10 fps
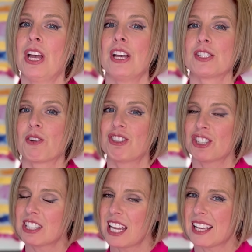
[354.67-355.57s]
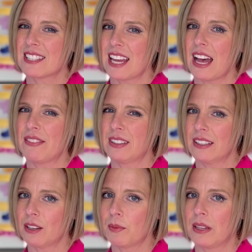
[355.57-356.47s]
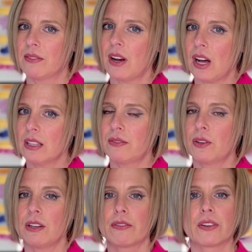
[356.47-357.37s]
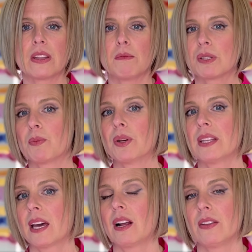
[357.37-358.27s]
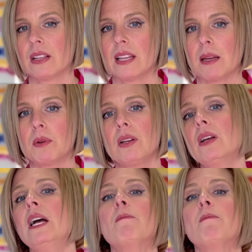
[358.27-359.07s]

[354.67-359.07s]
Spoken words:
So it just has to have a little bit of olive oil for them to put that on the label.